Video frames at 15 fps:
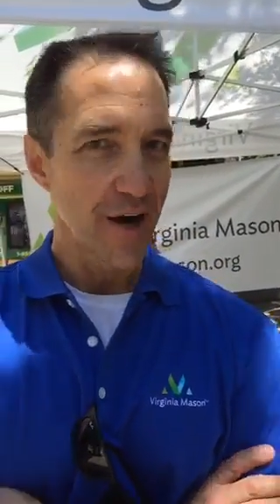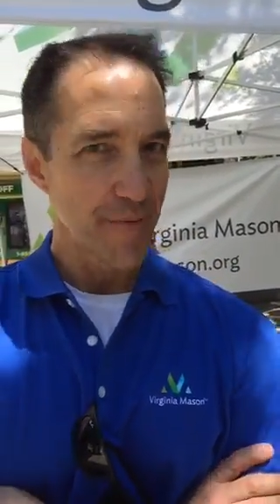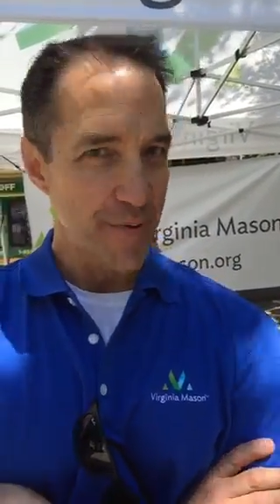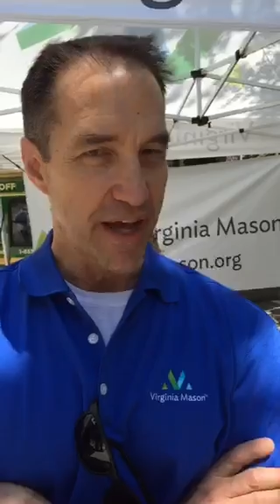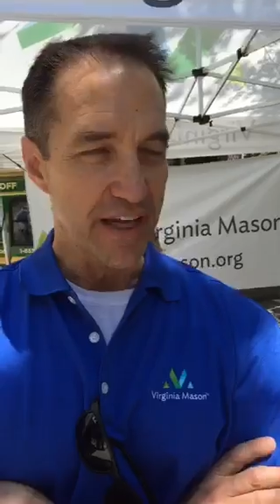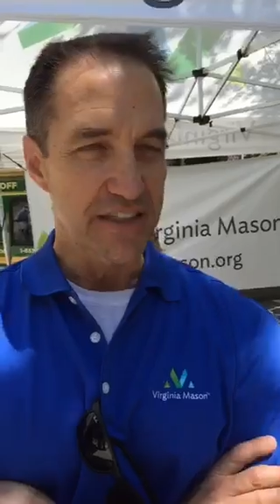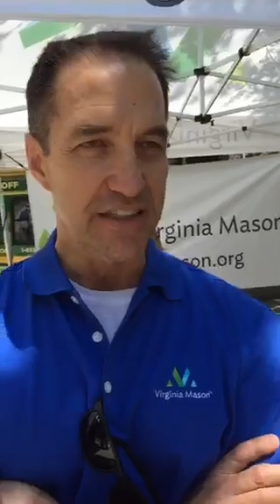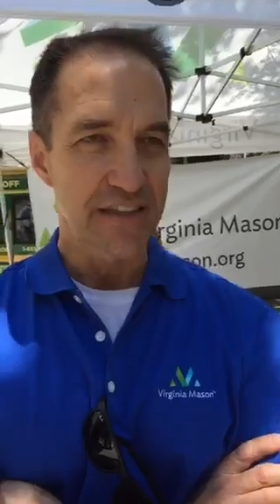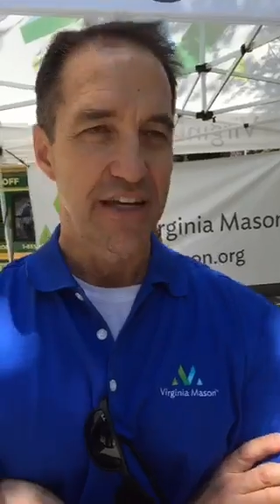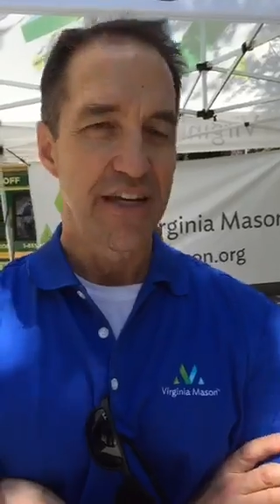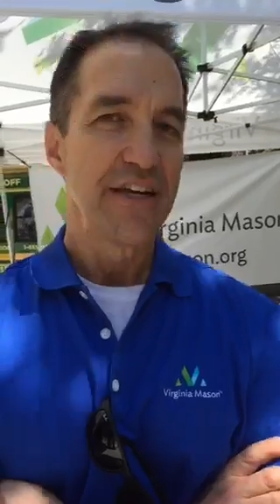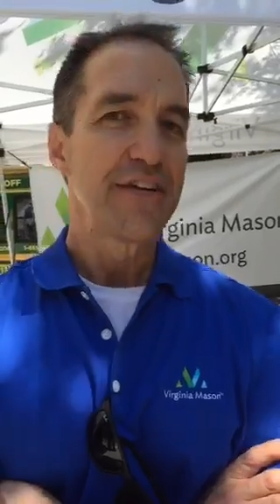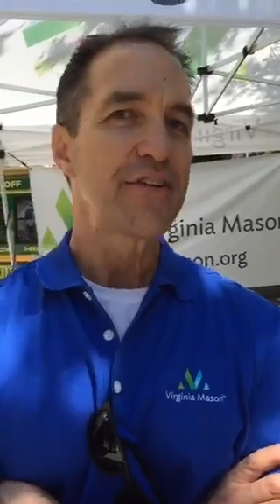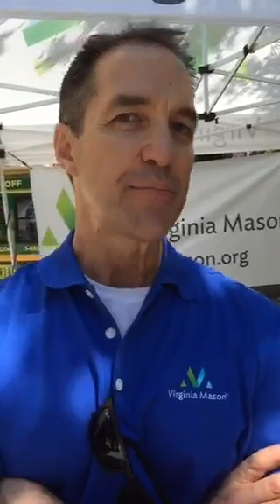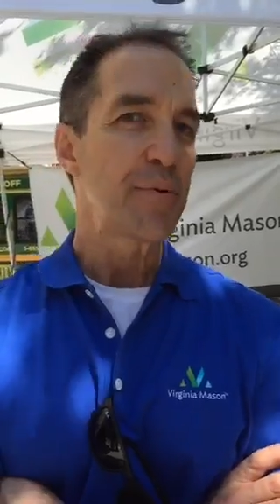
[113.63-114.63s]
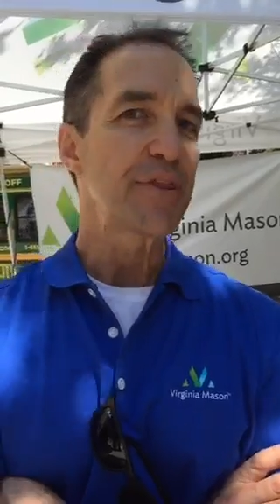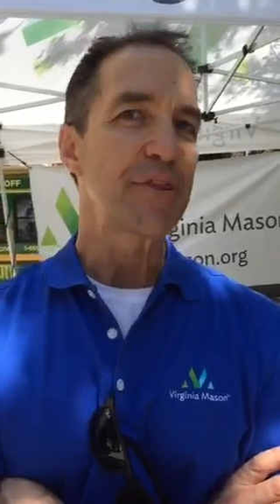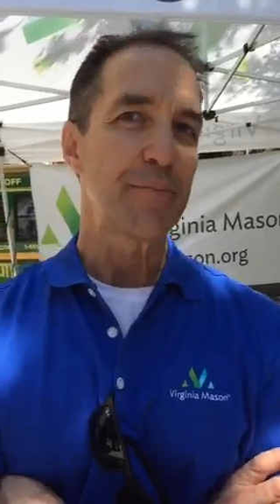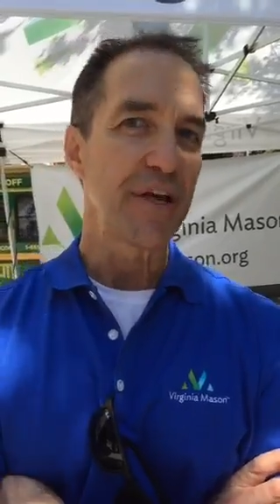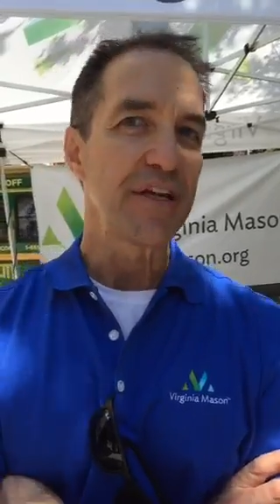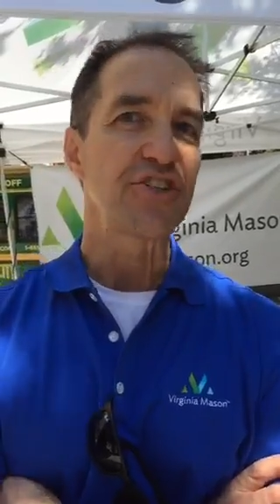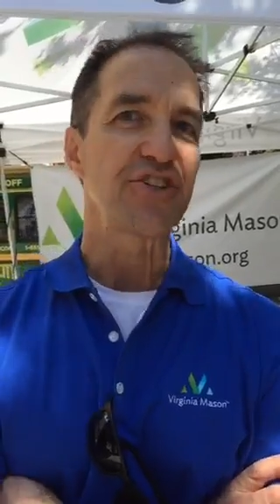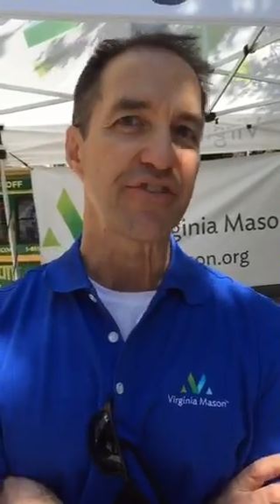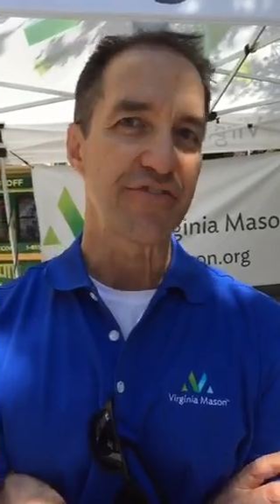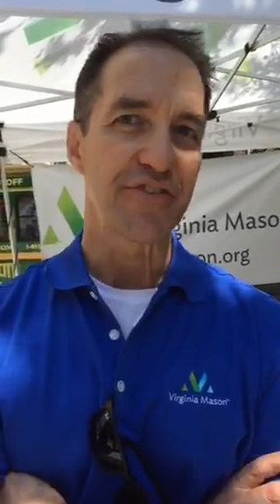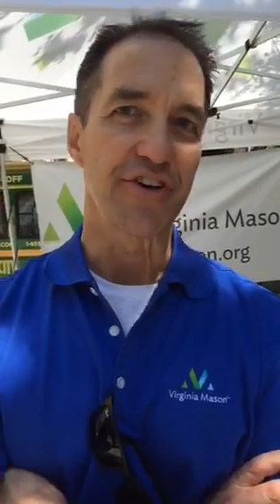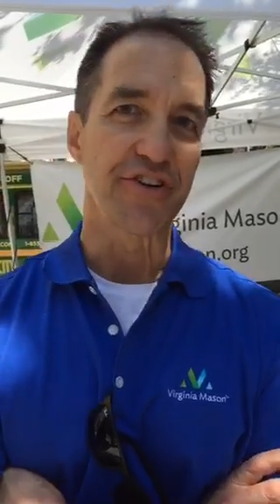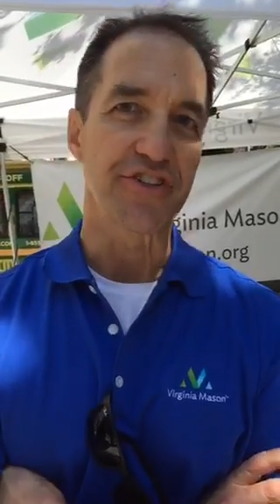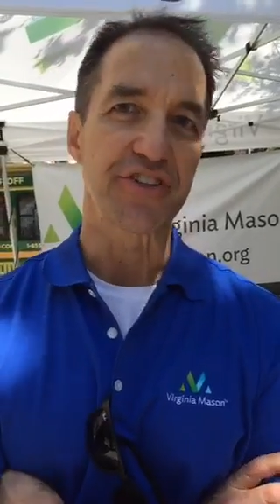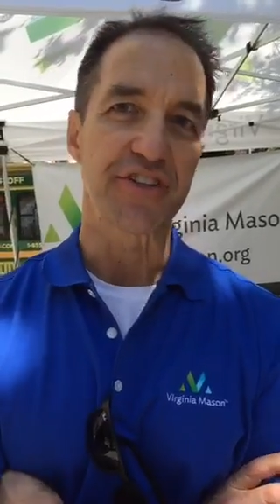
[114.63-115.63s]
our best to put the patient
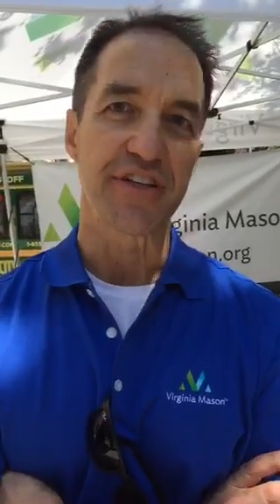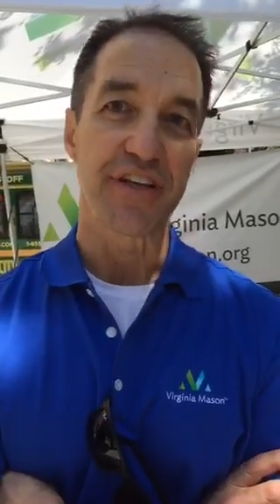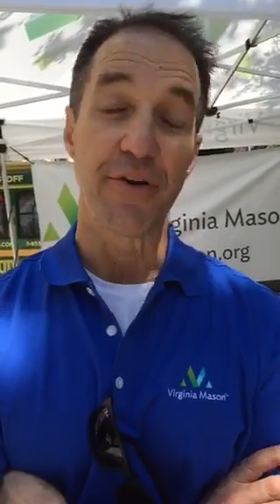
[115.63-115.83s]
first.